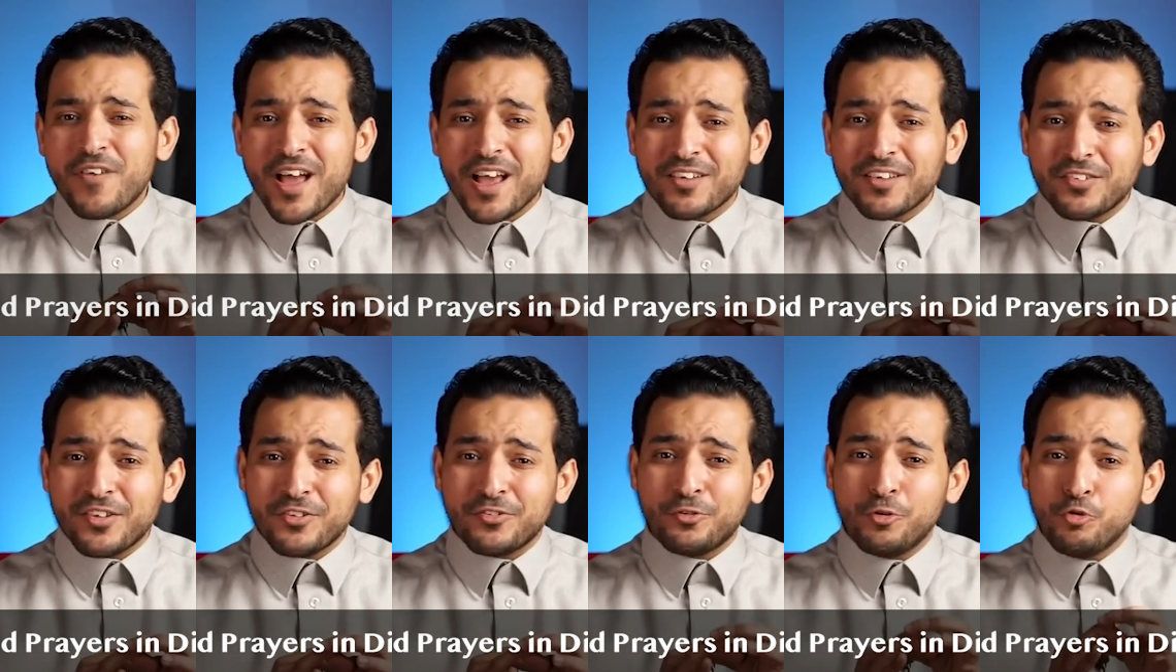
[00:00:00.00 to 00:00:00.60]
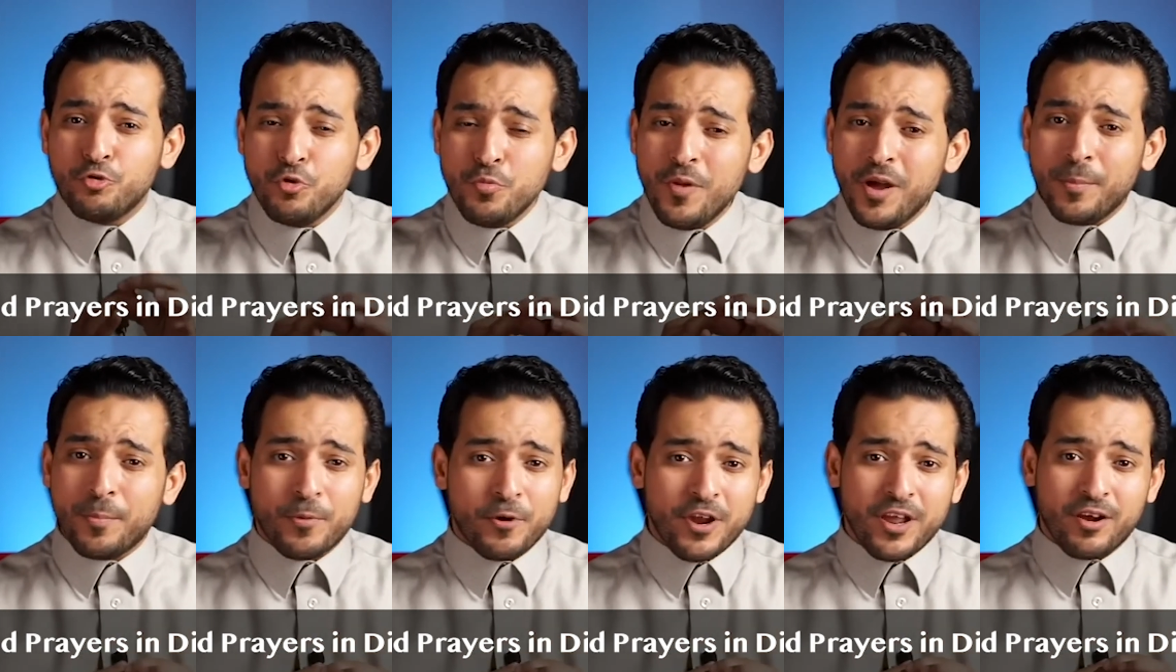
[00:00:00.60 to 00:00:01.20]
access to
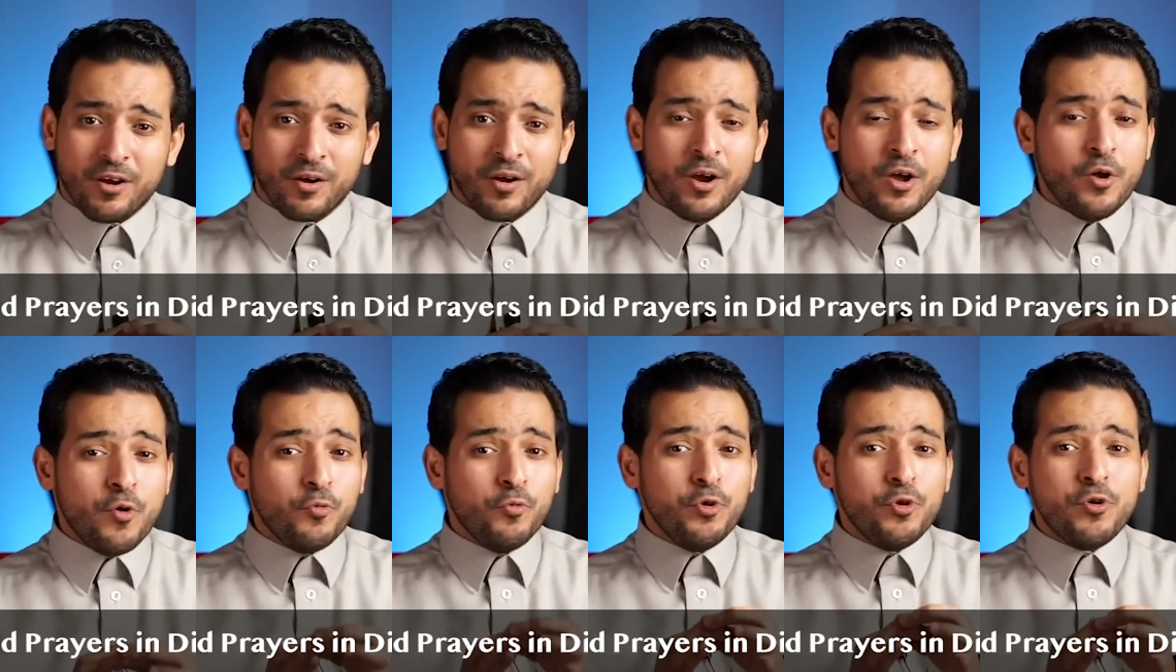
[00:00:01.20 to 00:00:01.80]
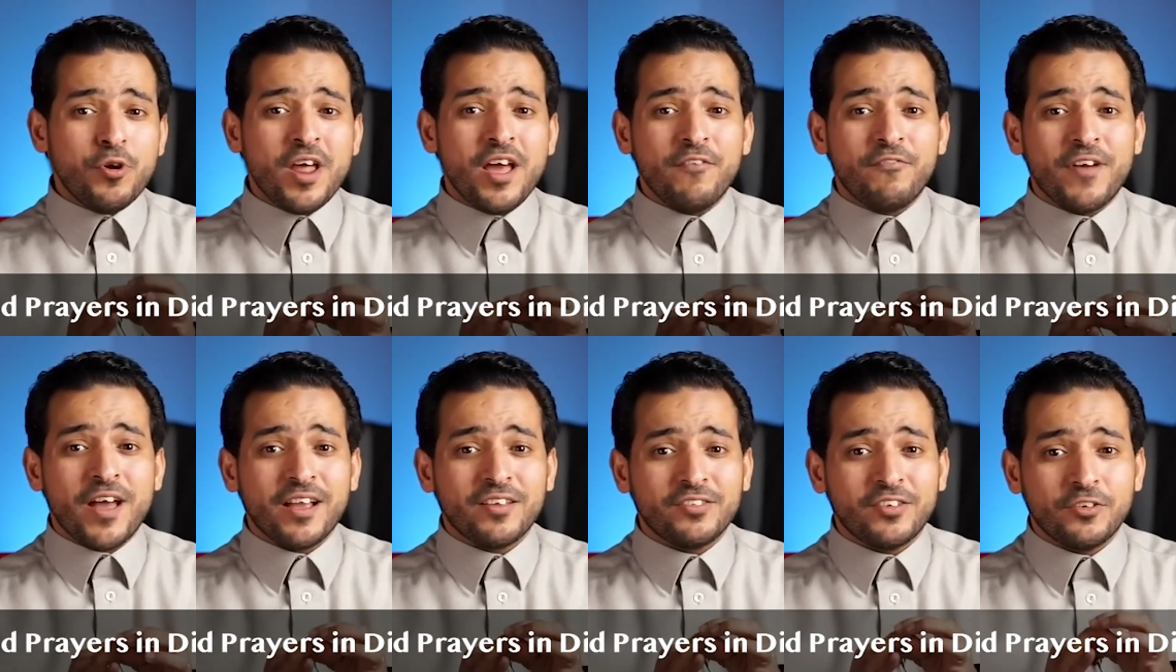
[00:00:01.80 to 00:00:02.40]
Jum'ah prayer. We don't have
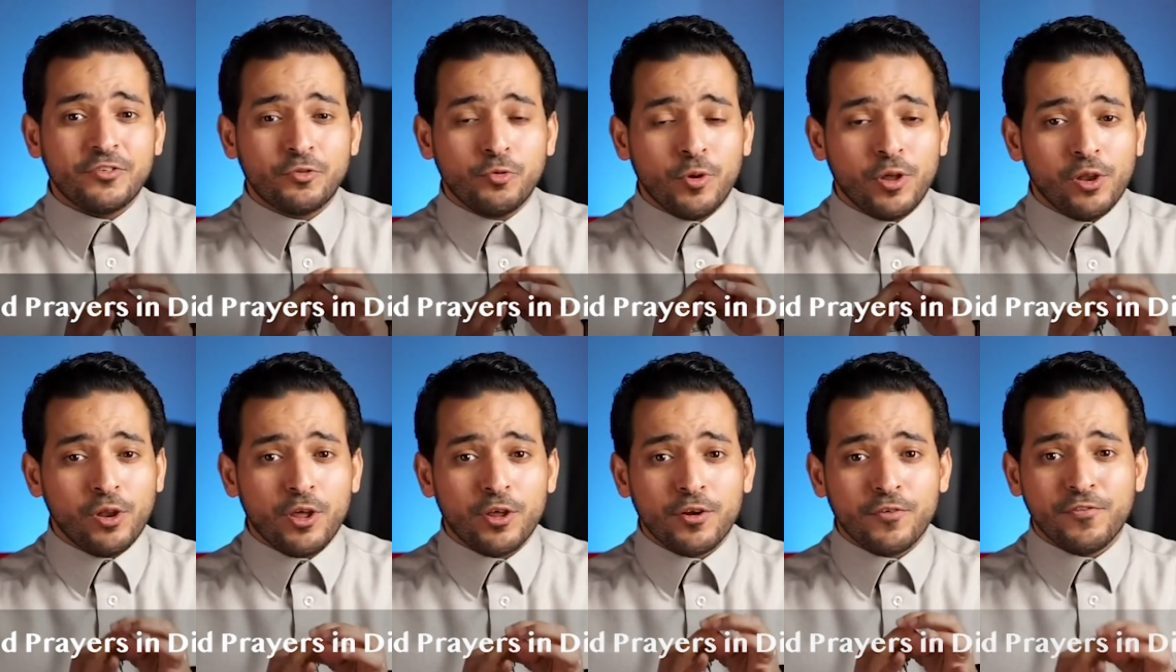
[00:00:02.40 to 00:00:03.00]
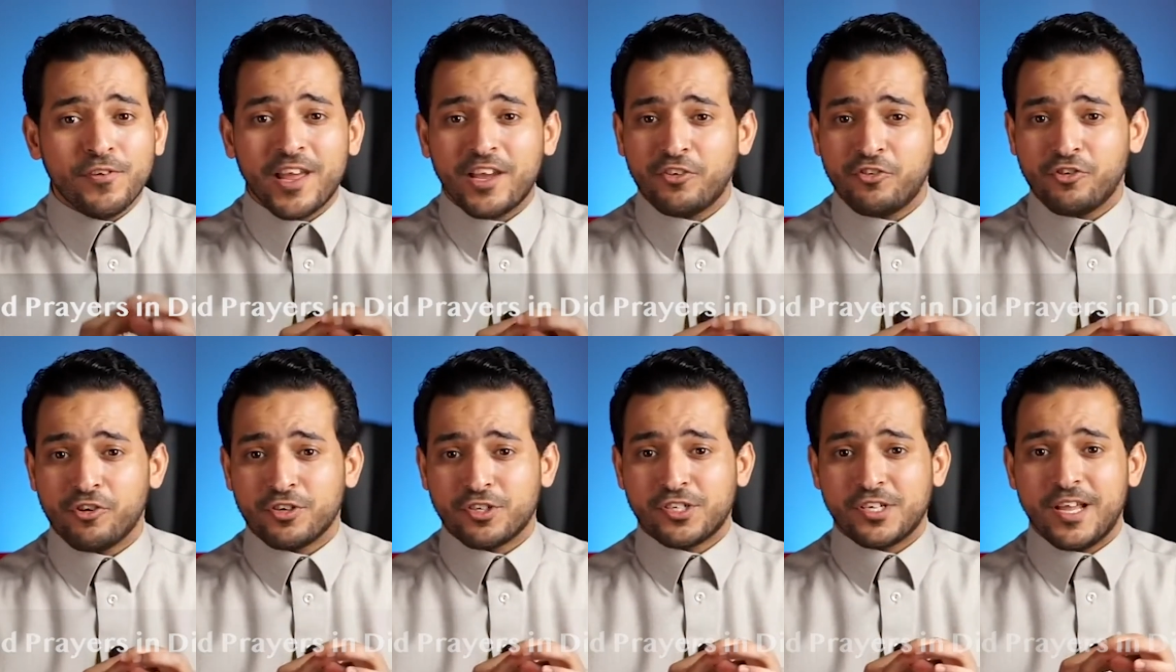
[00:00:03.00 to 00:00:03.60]
access to a lot of
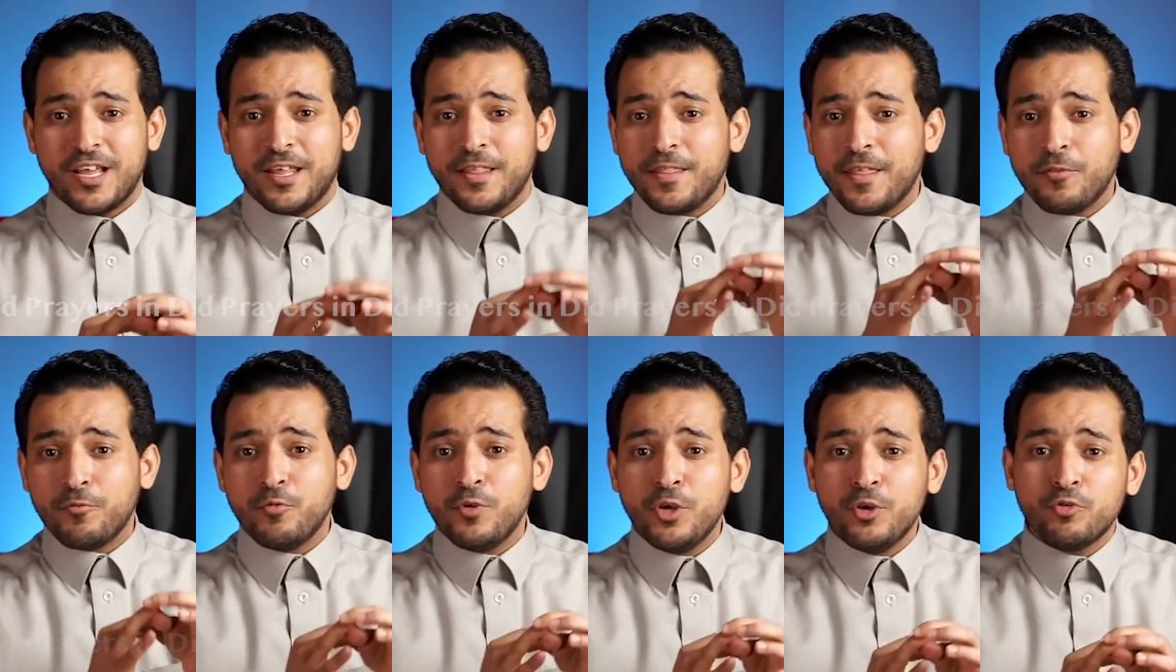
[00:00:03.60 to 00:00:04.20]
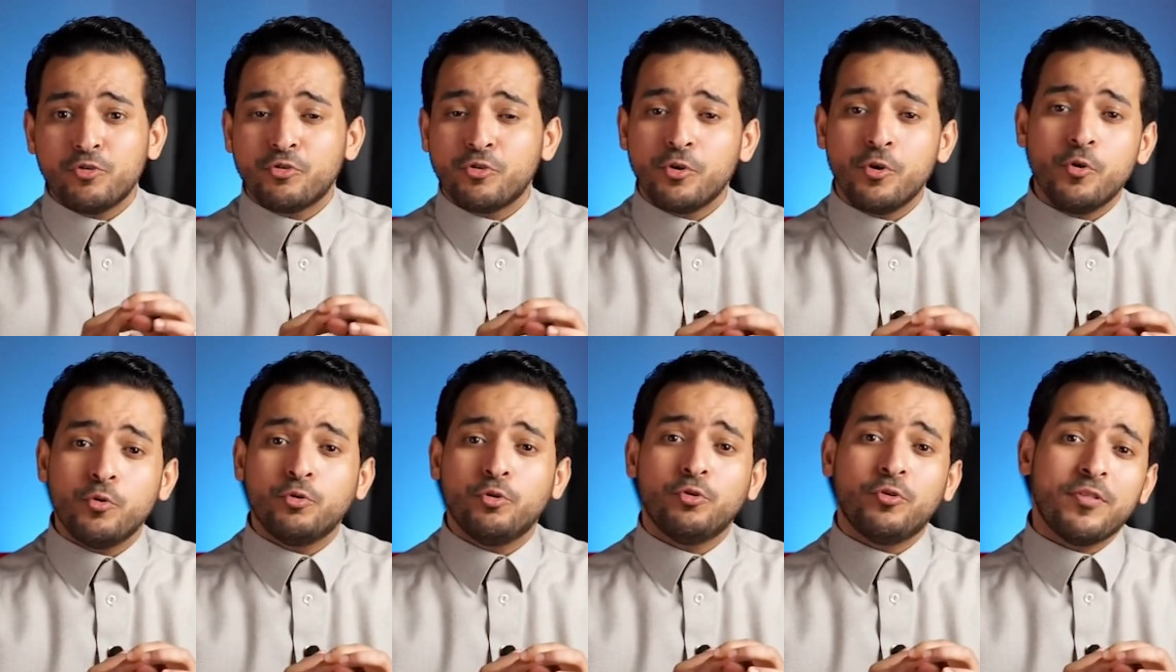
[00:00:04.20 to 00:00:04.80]
lectures uh, that we used to
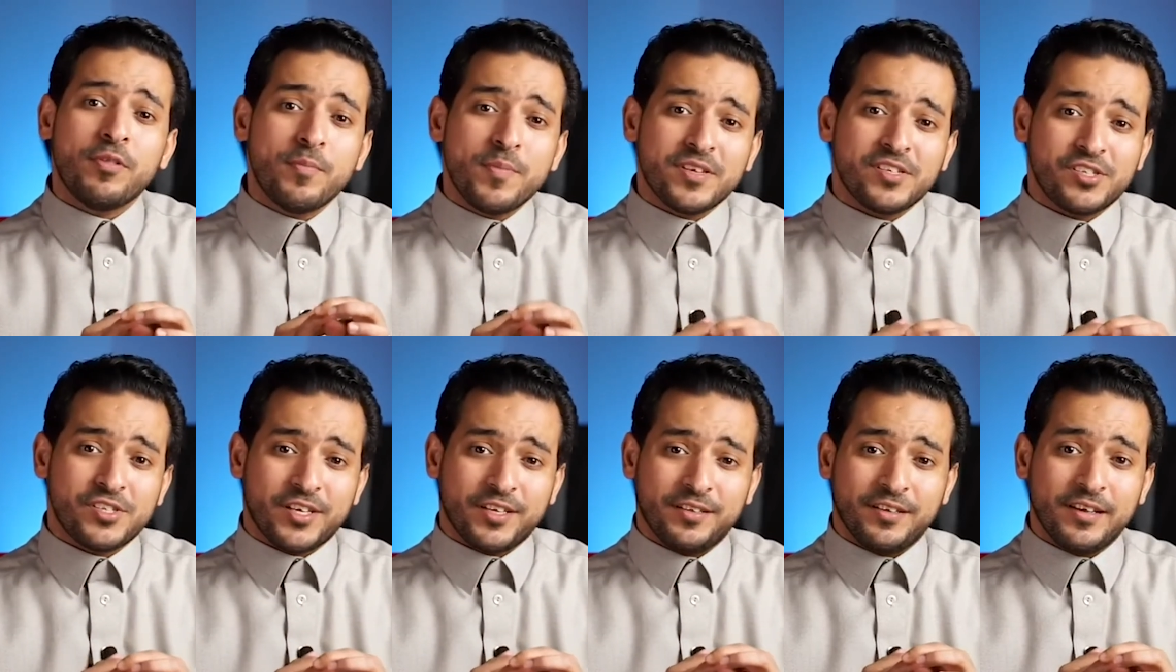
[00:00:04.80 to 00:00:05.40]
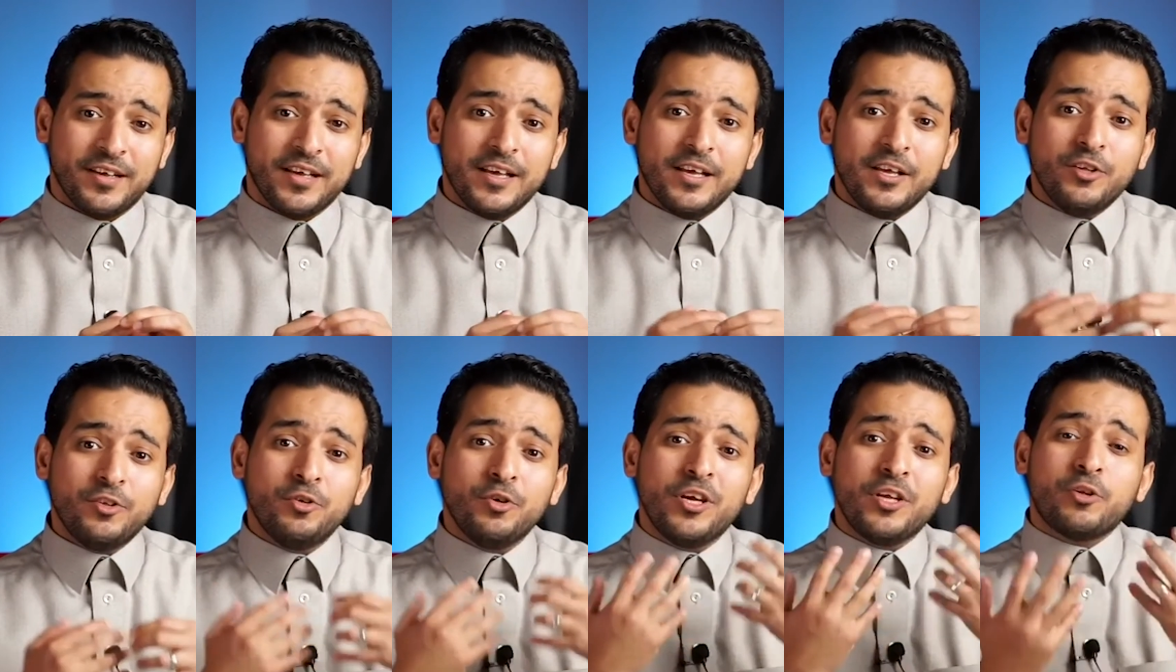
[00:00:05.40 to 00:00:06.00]
go to to the masjid
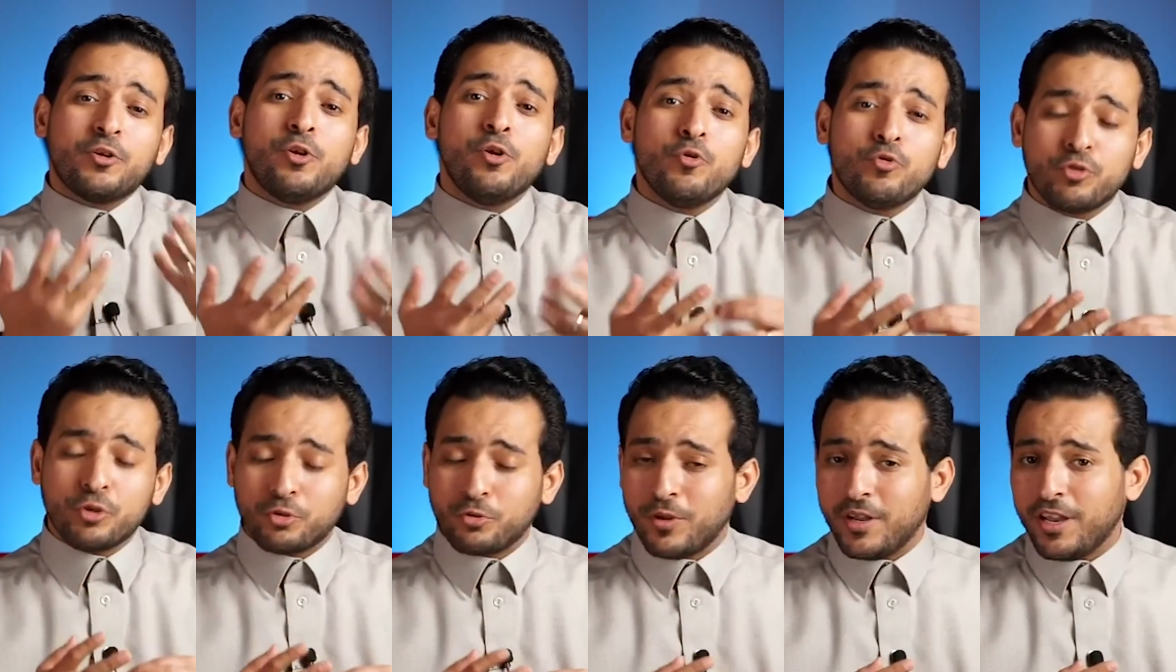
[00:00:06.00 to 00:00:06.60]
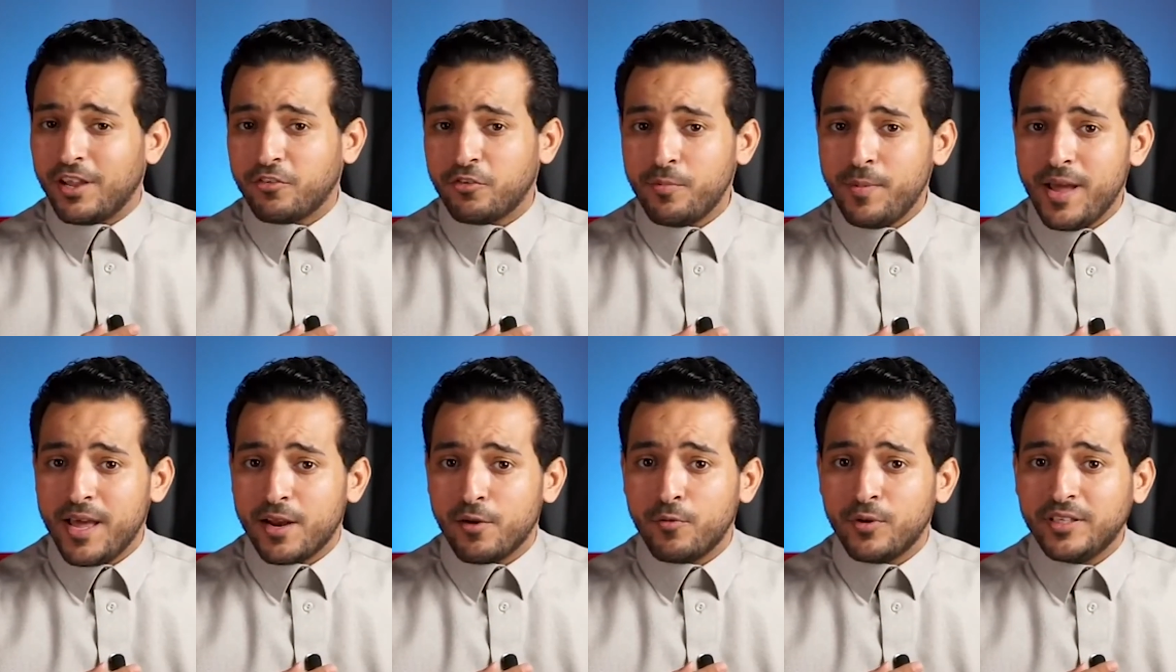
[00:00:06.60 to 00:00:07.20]
to get closer to Allah
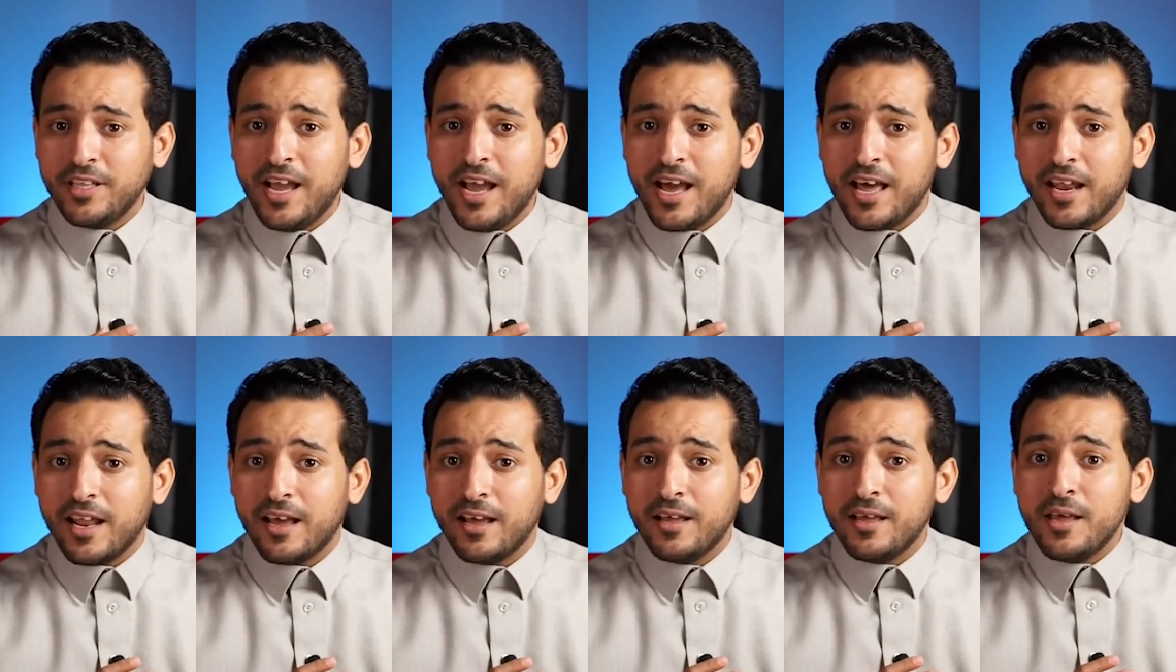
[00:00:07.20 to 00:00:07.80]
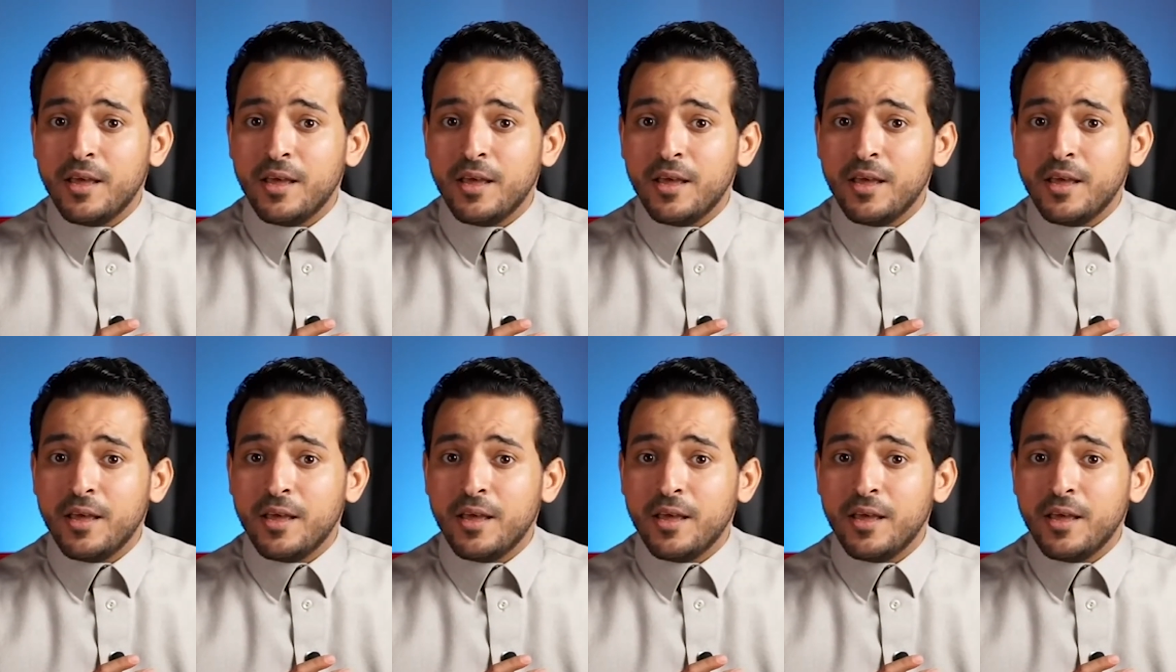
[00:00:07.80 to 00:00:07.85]
subhanahu wa ta'ala.